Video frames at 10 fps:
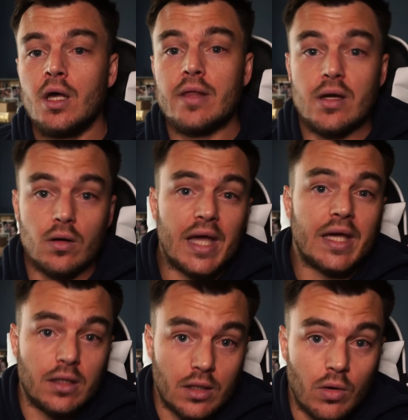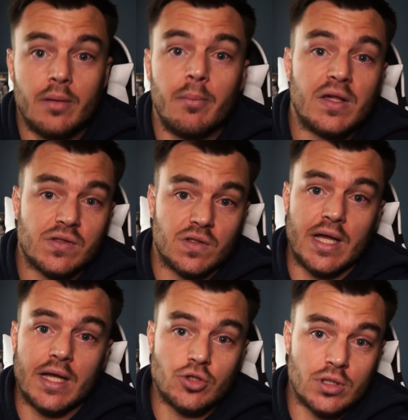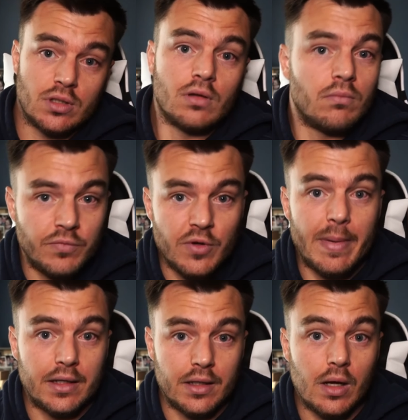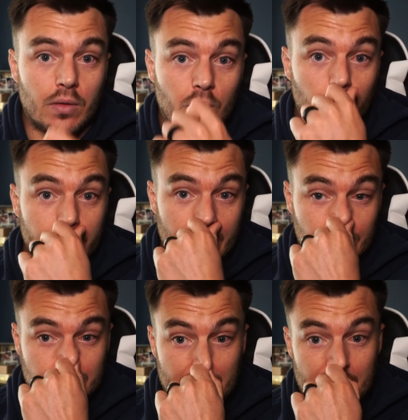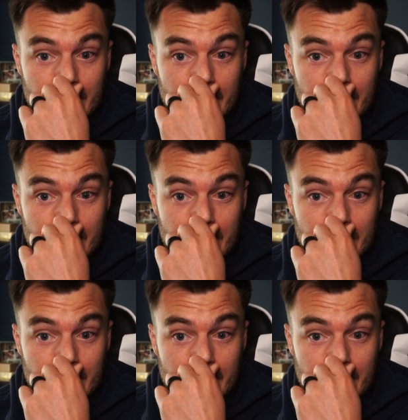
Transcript: they are likely going to muscle snatch it depending on the workout.